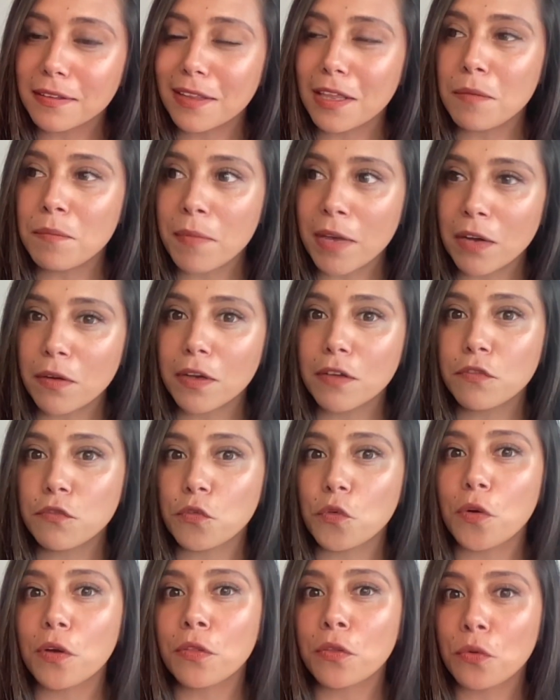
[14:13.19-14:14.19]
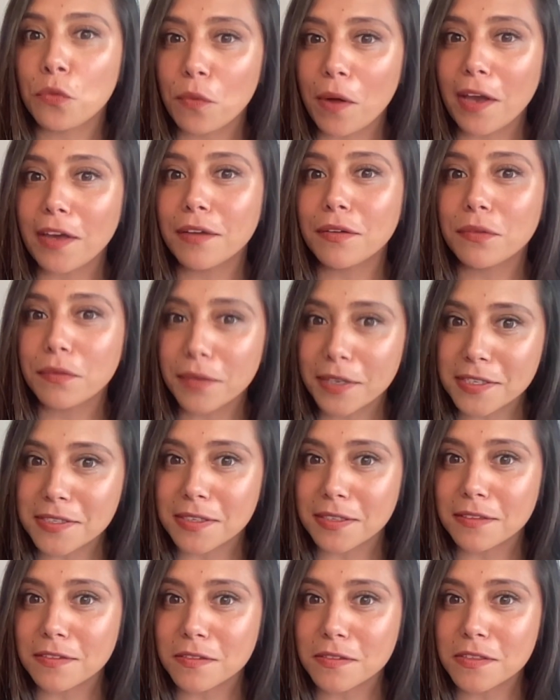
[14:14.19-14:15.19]
they marry for the right
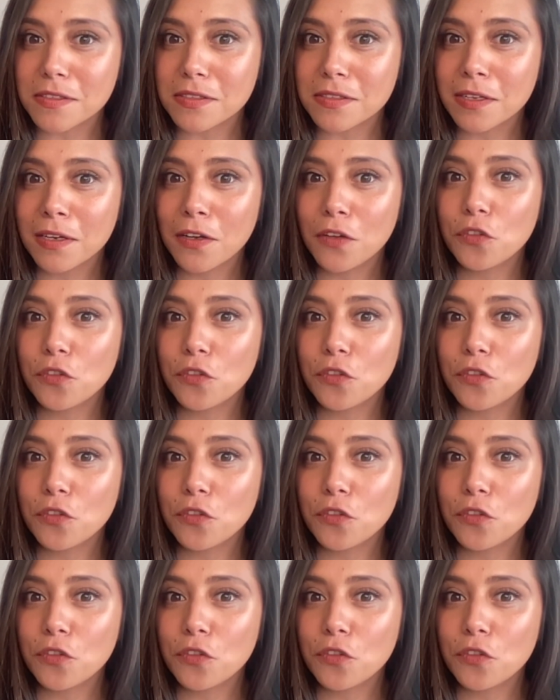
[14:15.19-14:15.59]
reasons.